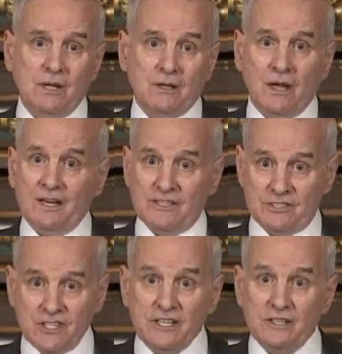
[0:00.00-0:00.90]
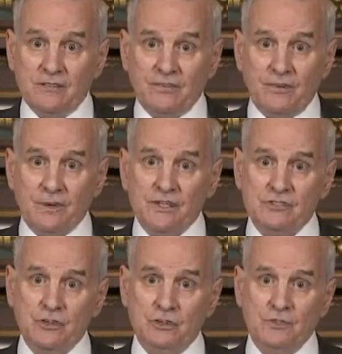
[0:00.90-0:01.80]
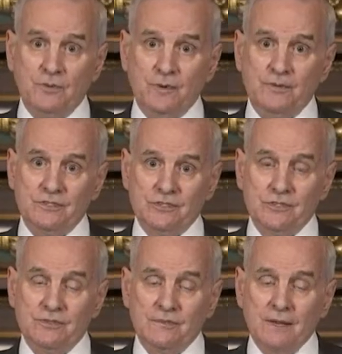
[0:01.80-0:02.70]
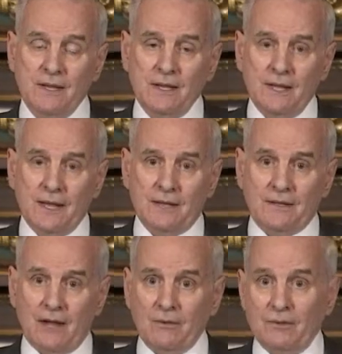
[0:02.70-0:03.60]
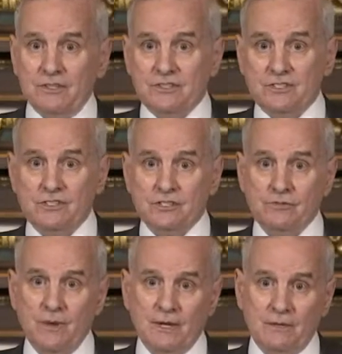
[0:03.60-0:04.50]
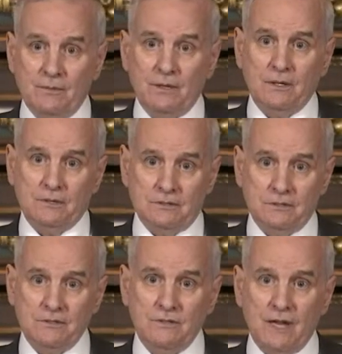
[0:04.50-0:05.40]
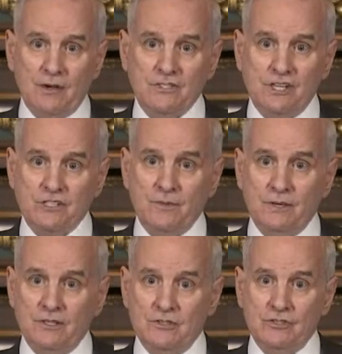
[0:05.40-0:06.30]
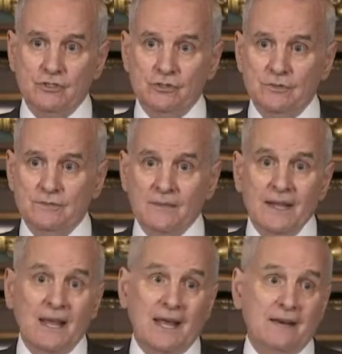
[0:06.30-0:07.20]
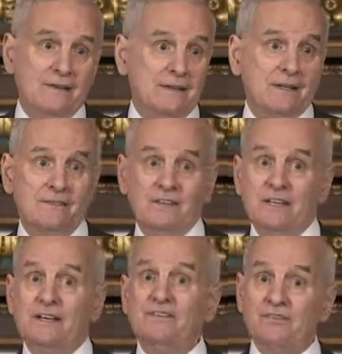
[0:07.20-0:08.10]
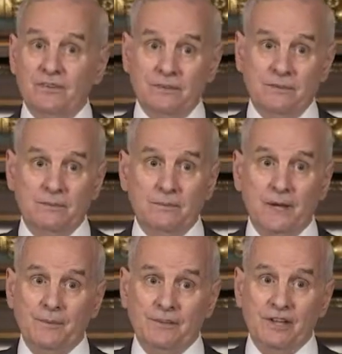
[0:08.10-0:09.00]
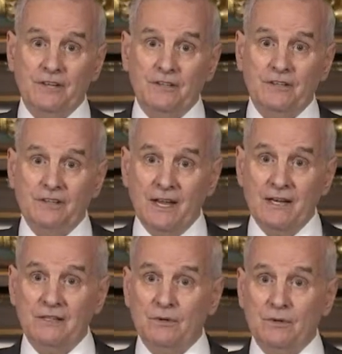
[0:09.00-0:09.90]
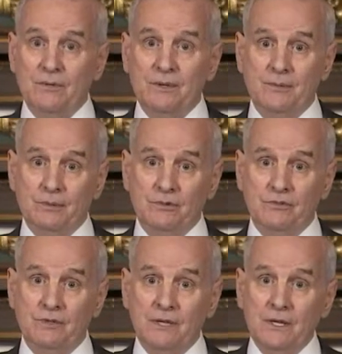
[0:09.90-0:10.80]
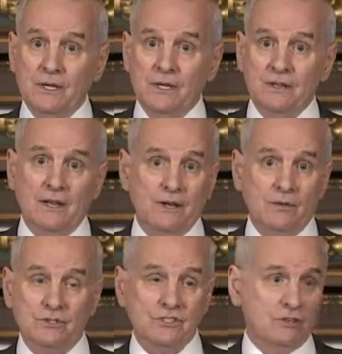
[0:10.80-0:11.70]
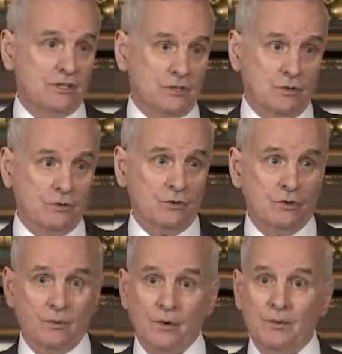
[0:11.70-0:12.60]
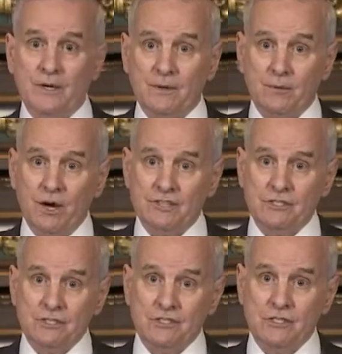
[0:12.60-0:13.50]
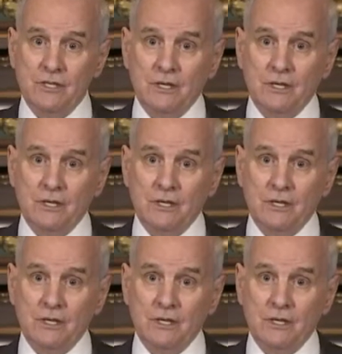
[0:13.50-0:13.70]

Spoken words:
line is needed for Minnesota's purposes, and that'll be a decision made. Now it's estimated in June, and if hypothetically that were to be approved, then it would still need to go through the permitting process.